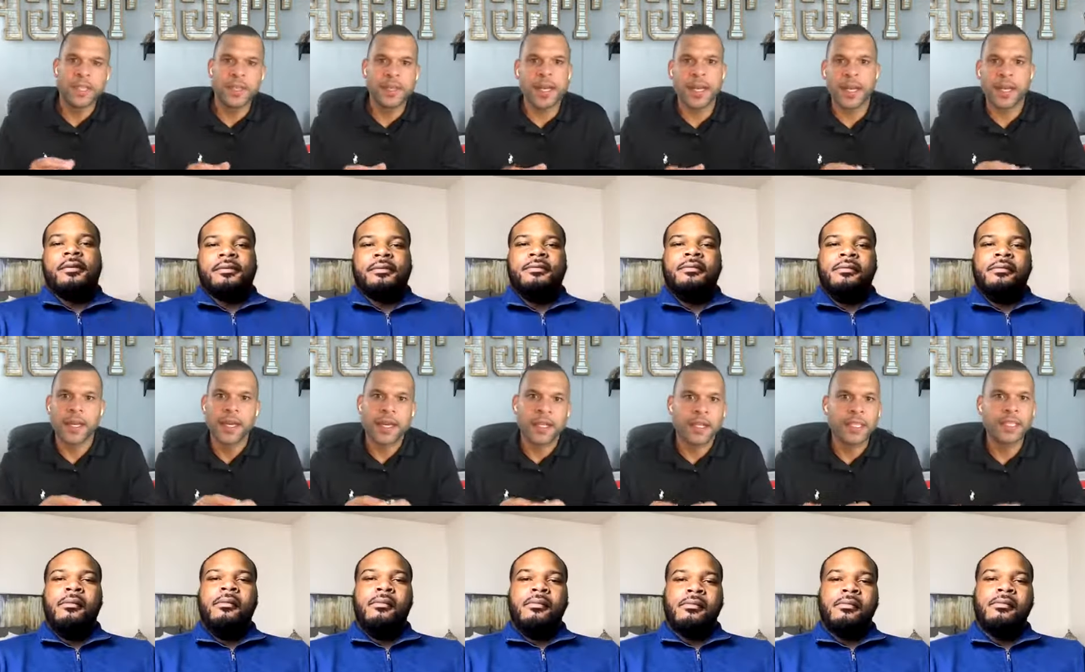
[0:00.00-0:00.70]
Speaker 1: thing.
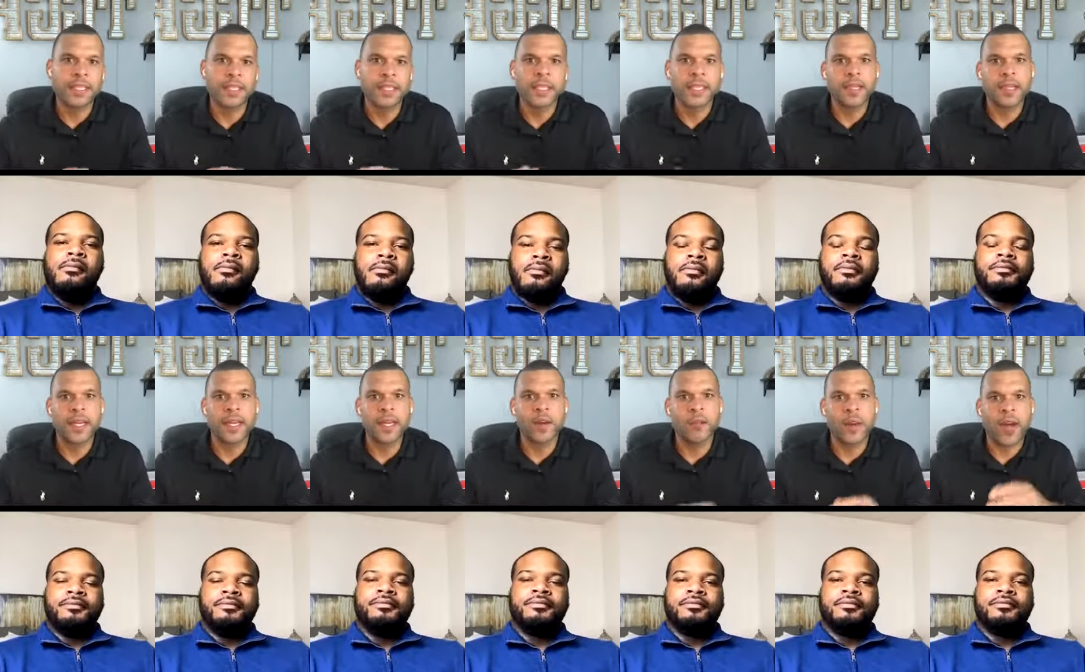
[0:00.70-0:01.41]
This is the thing
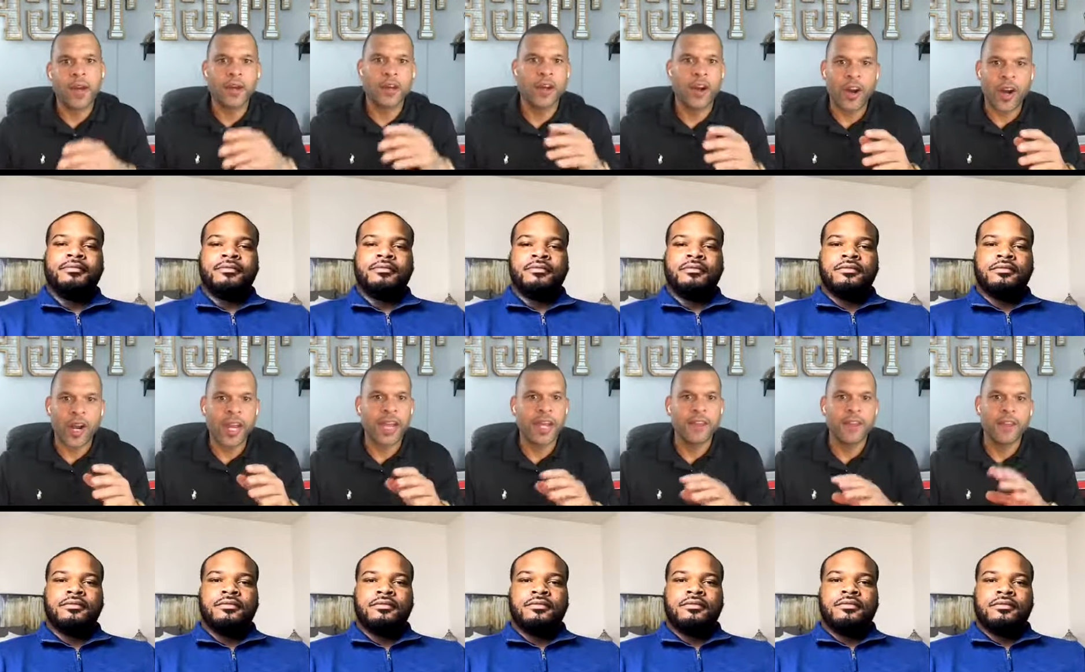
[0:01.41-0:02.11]
about it. All right.
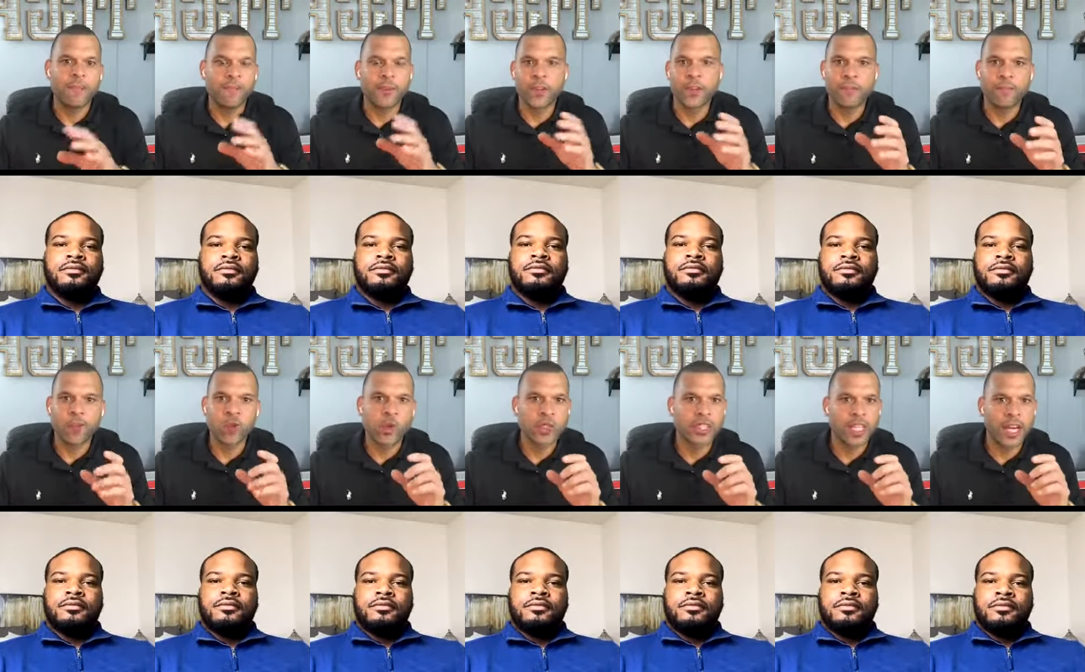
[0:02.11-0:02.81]
And then for the
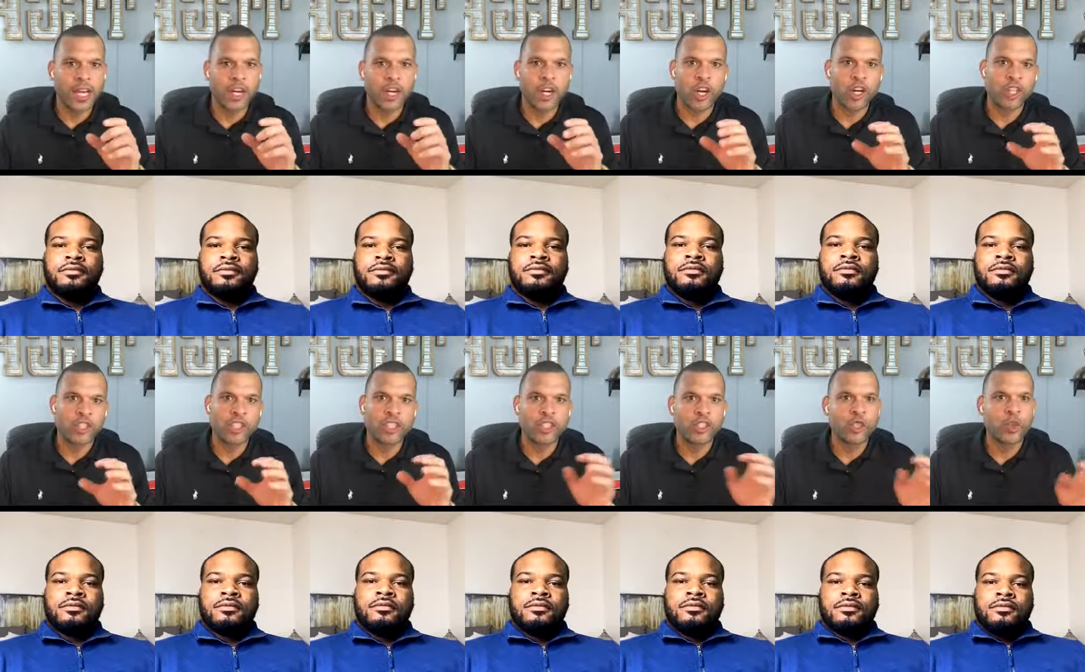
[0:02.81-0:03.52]
viewers that are, are
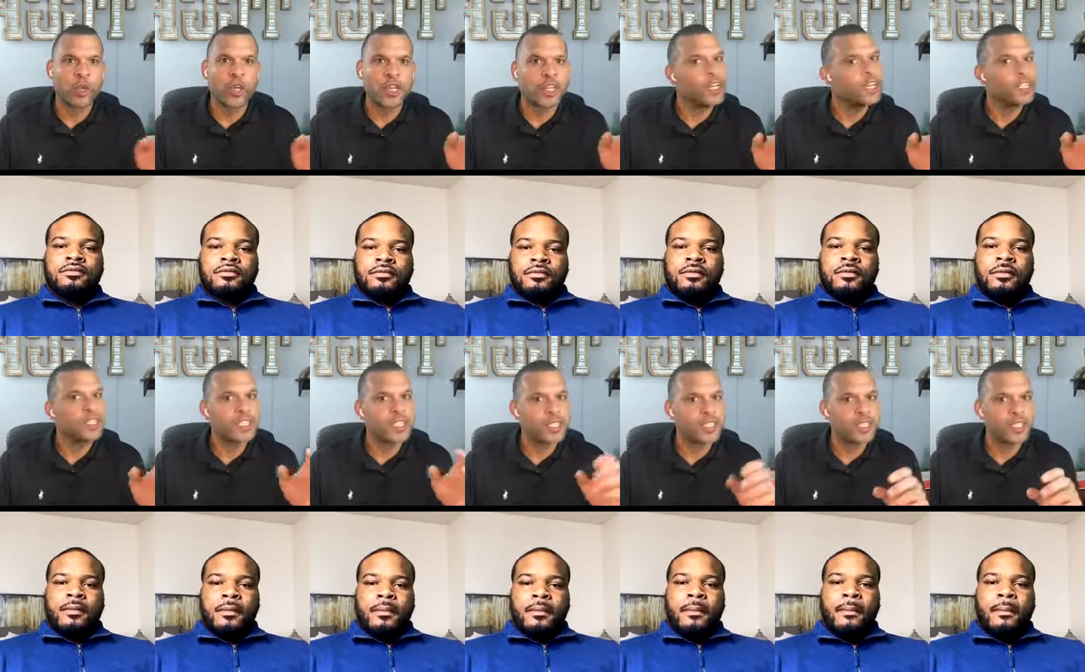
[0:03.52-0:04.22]
just joining us,
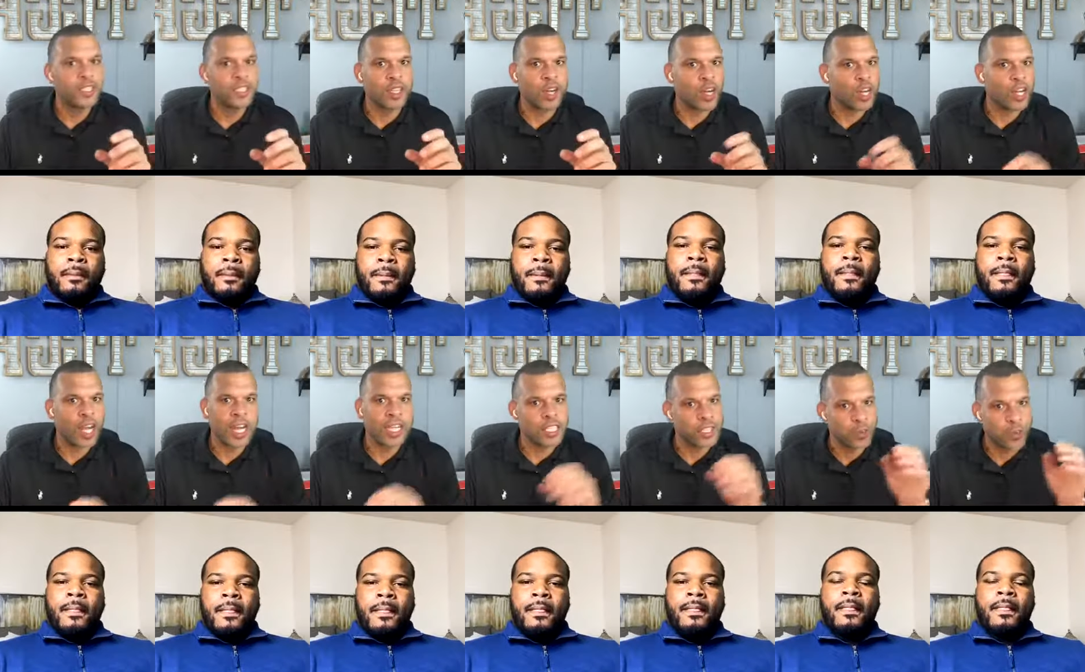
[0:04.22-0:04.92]
this is
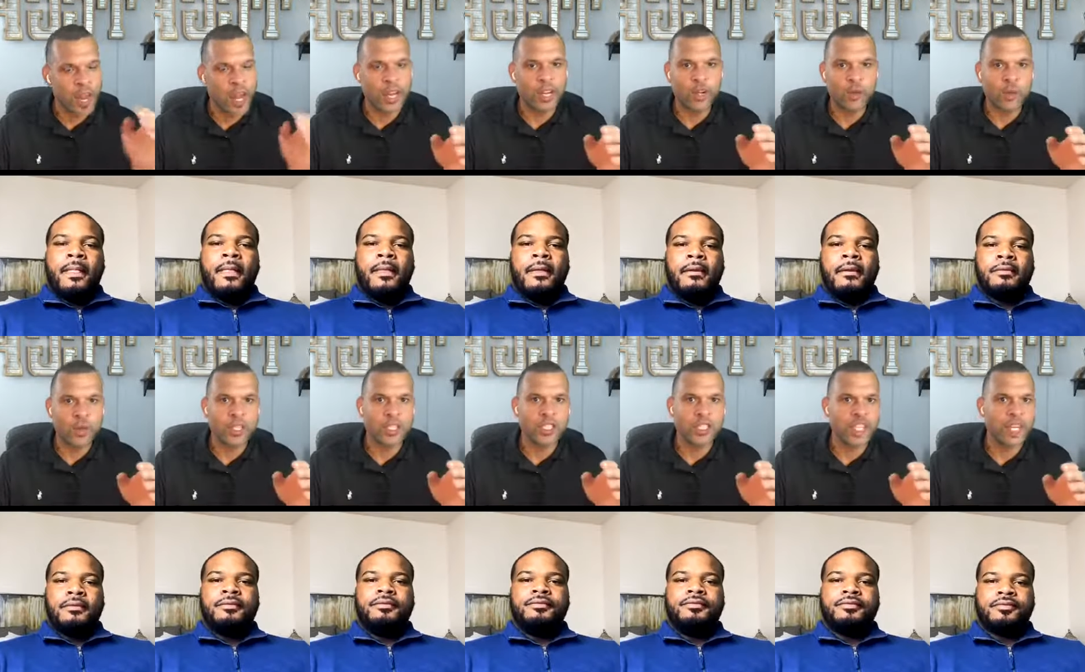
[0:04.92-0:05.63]
Alonzi Rattler with
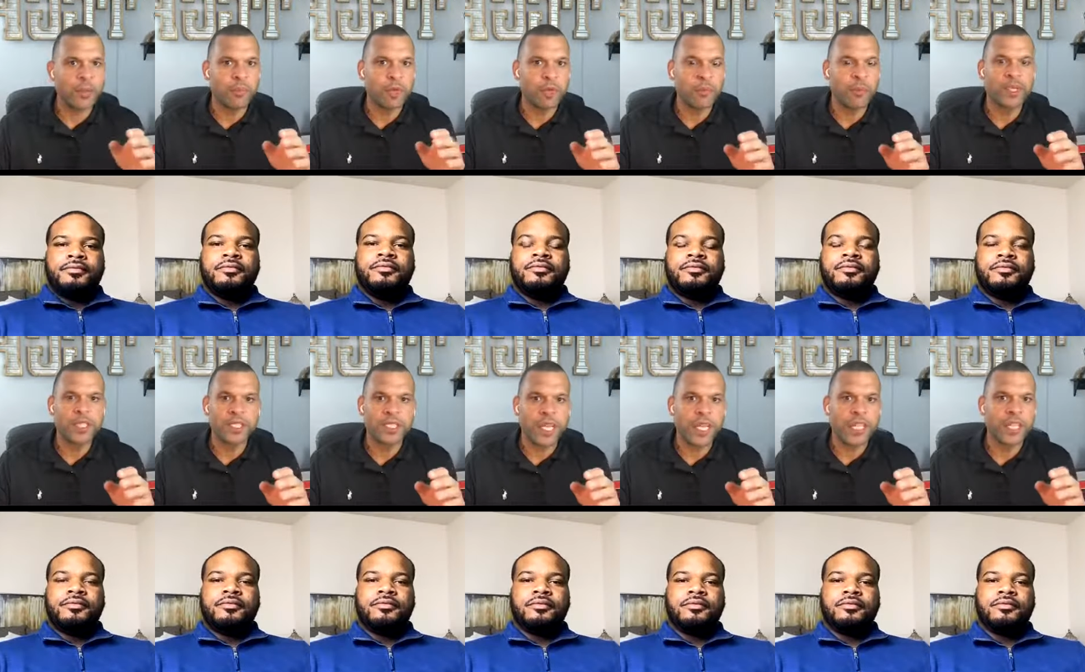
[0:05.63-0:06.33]
the Champion Real
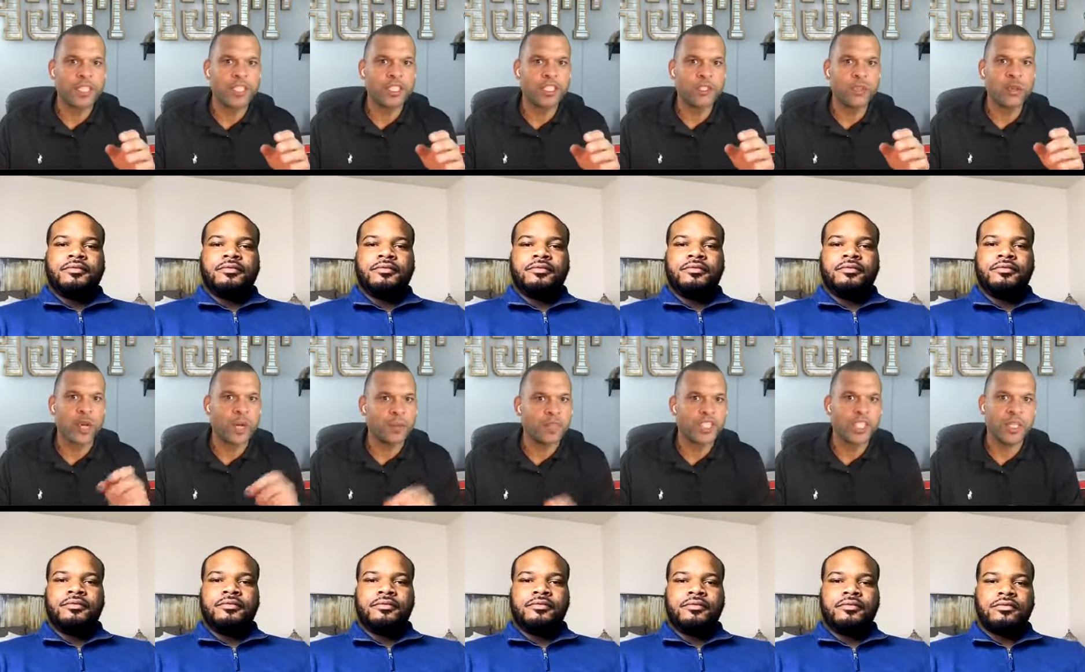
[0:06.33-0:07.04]
Estate Institute. I'm
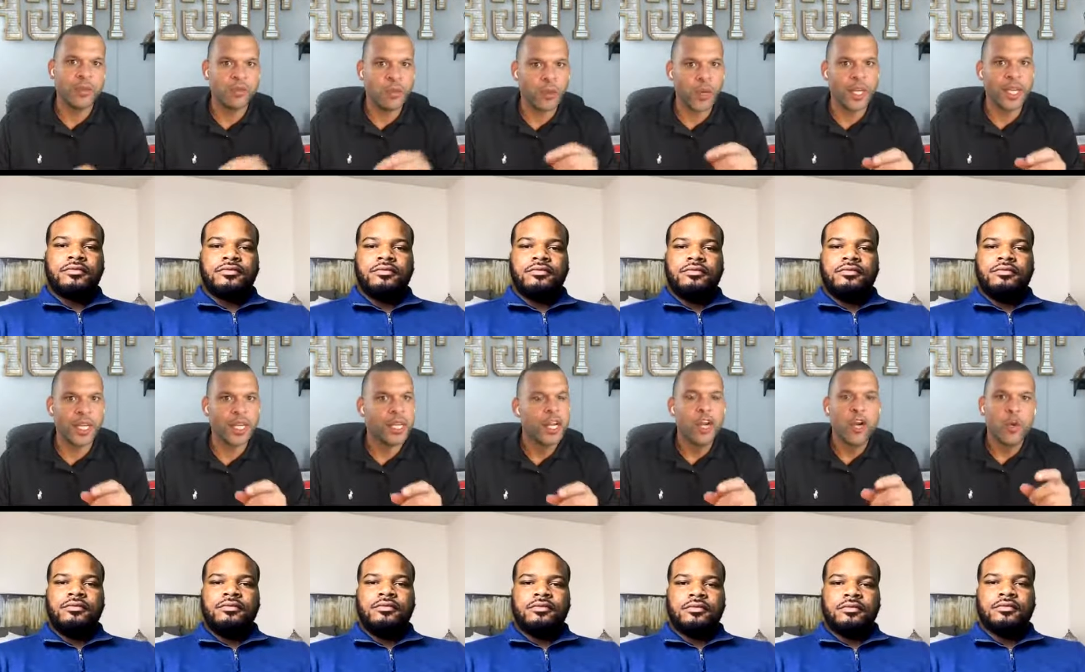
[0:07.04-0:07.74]
Gene Boykin
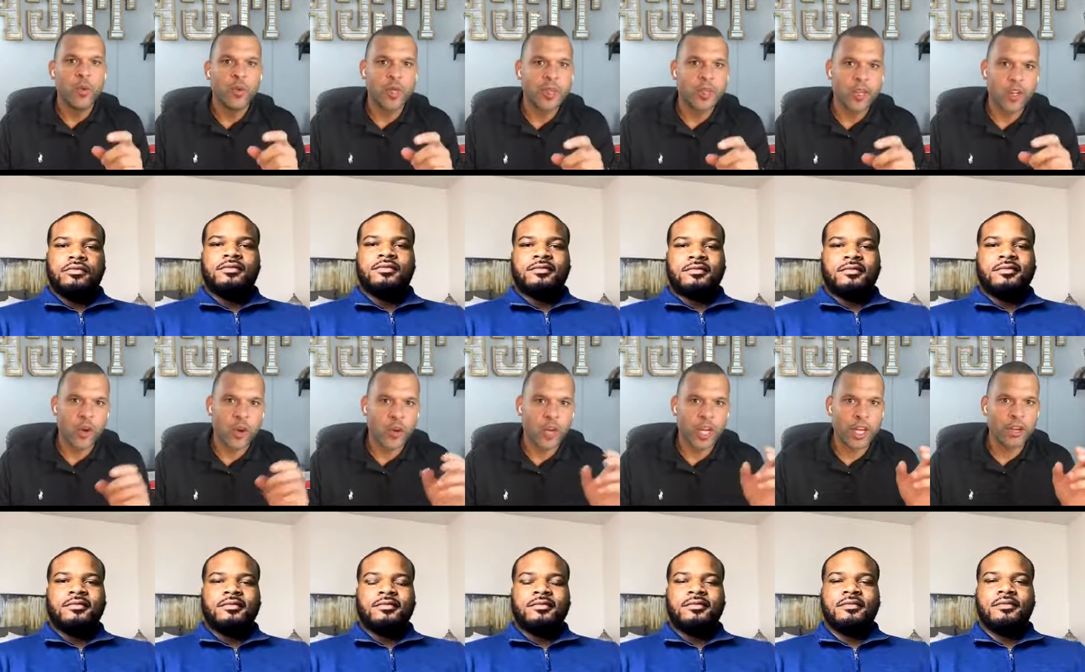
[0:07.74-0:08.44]
with the Go
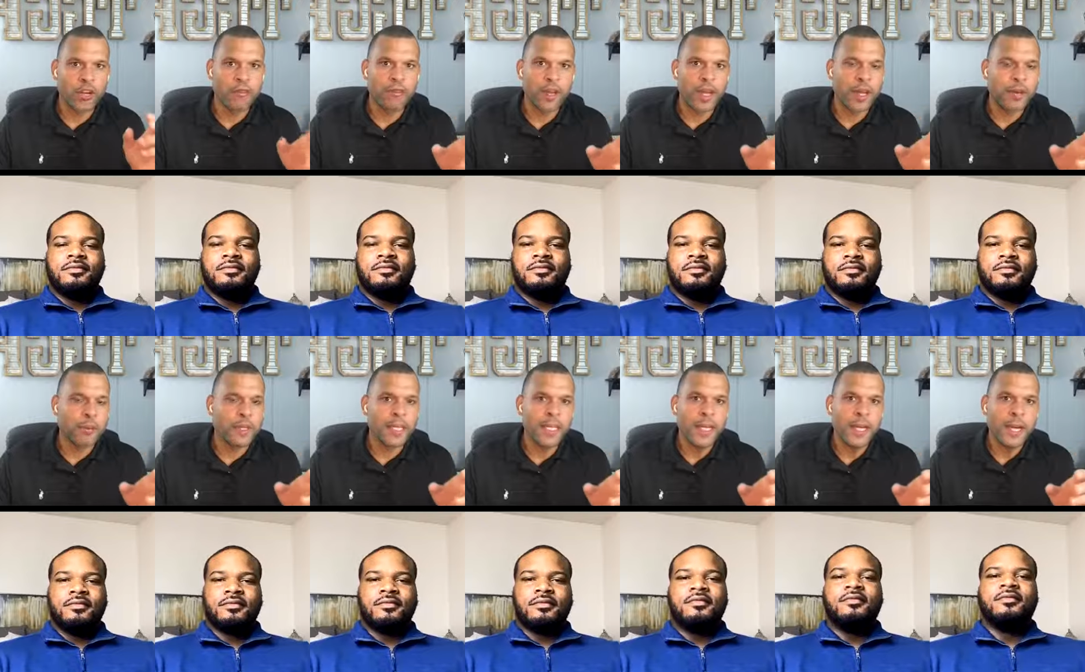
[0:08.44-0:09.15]
Getter
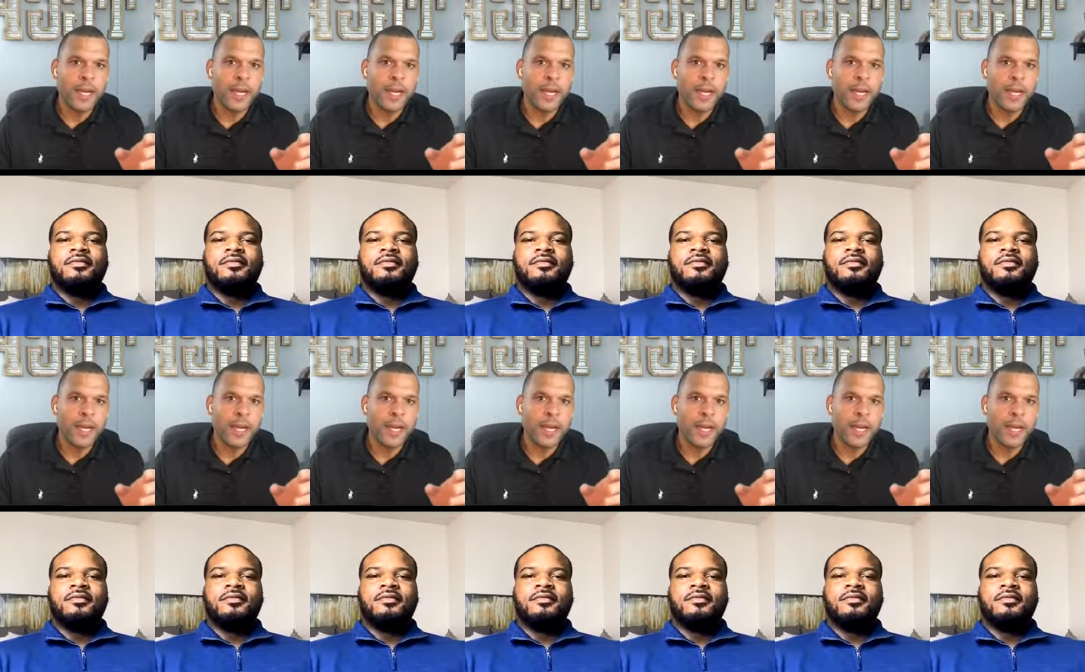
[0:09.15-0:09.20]
family.